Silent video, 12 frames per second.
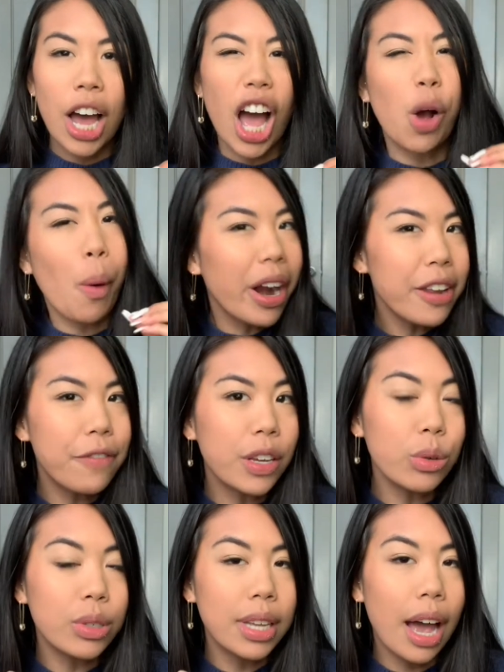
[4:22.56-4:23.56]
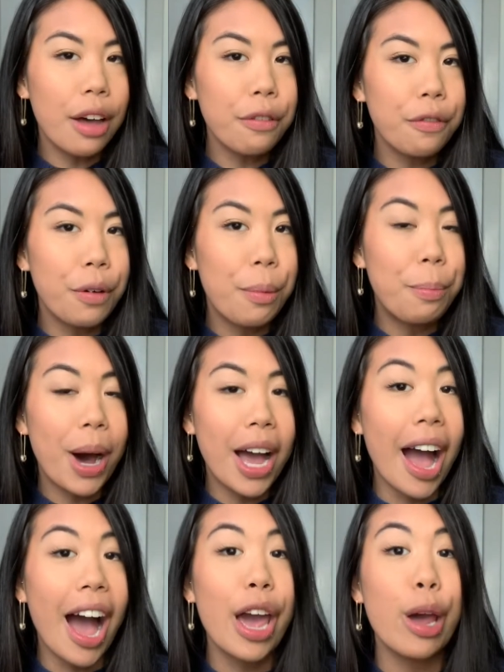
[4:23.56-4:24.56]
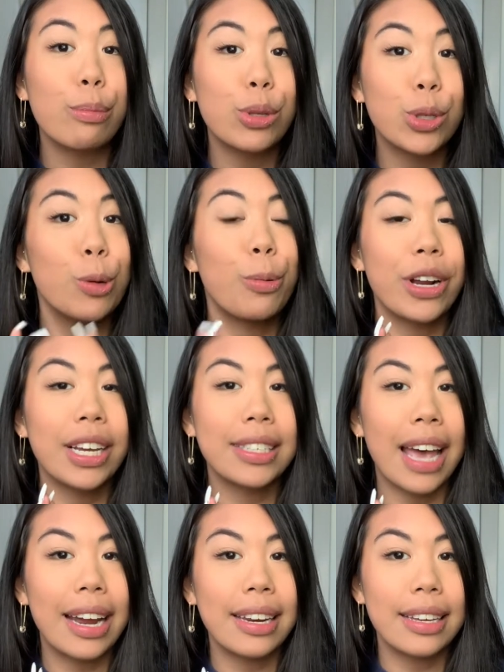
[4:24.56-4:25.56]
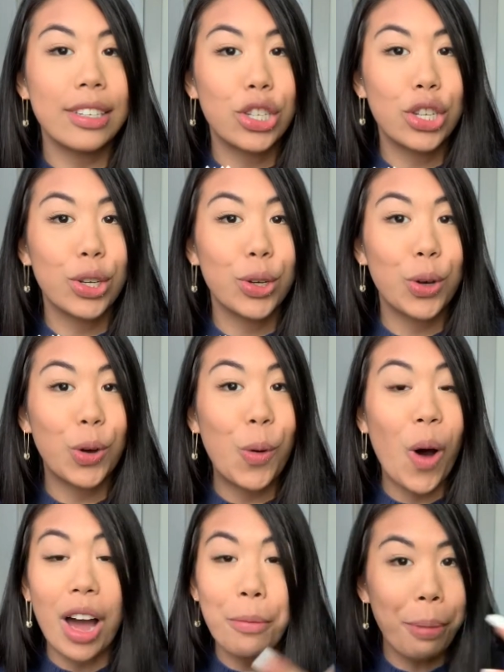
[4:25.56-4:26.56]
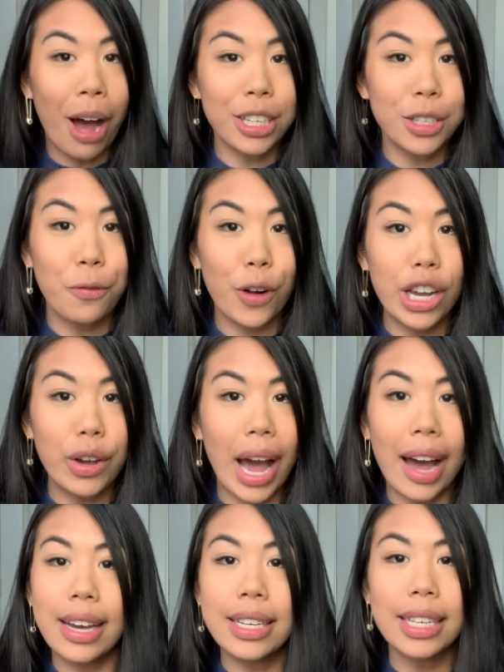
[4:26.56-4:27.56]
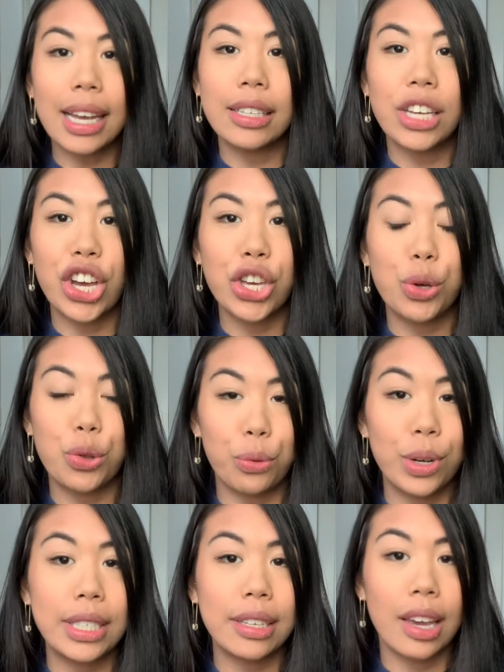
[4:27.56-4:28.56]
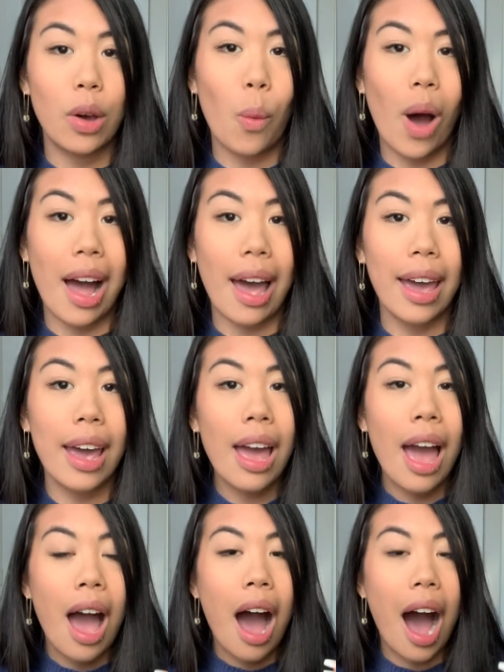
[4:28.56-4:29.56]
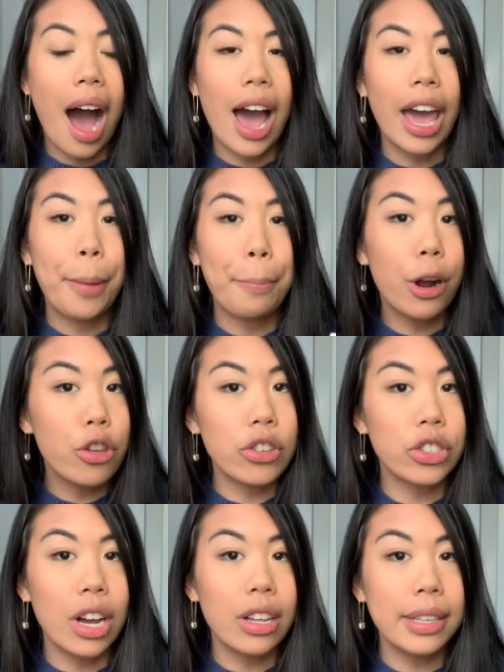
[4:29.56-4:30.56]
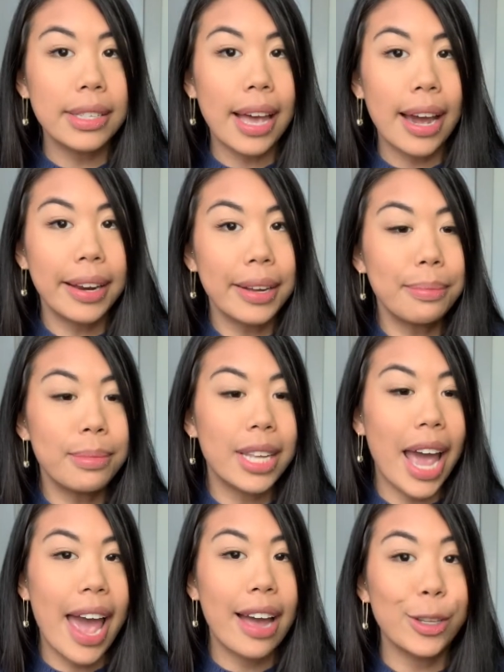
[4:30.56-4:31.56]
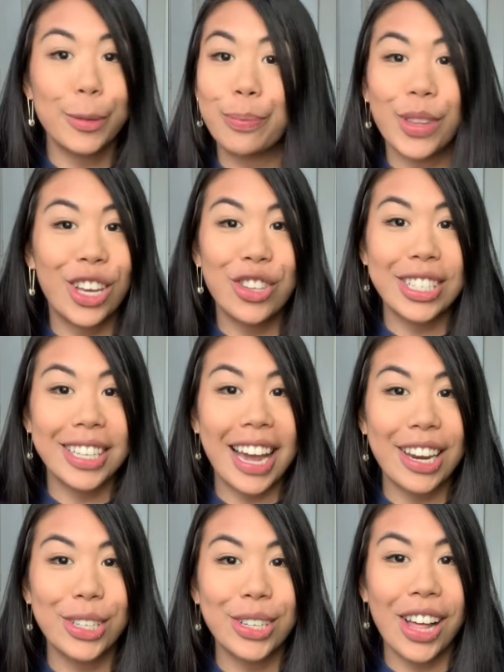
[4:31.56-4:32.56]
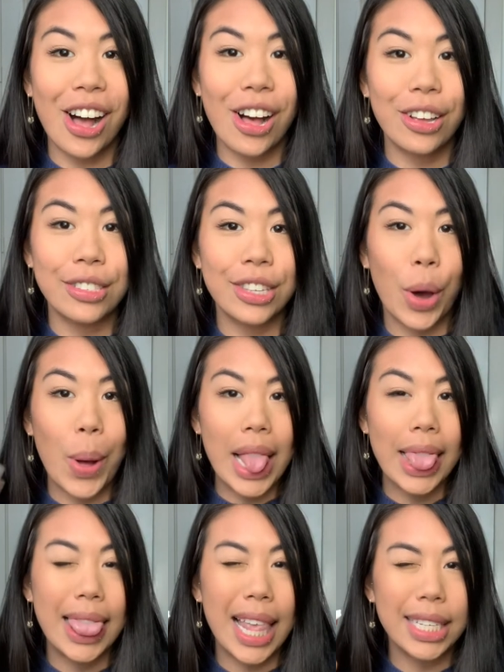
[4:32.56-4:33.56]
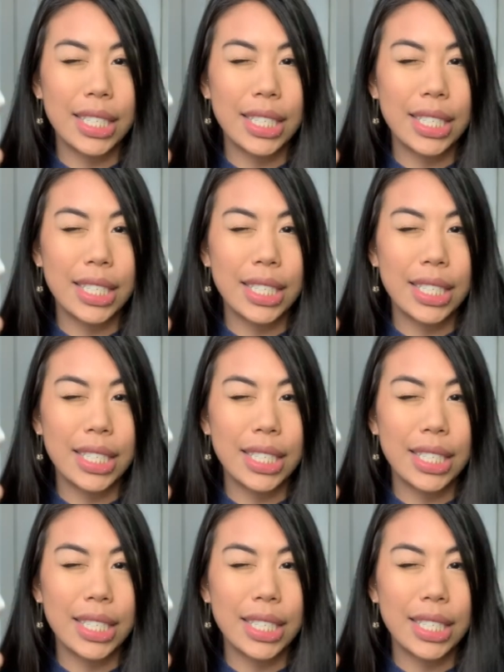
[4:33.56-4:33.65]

quite a few stuff, but I am super excited to unbox it for you guys and tell you the reasoning why I purchased all these items and just get into the haul. So let's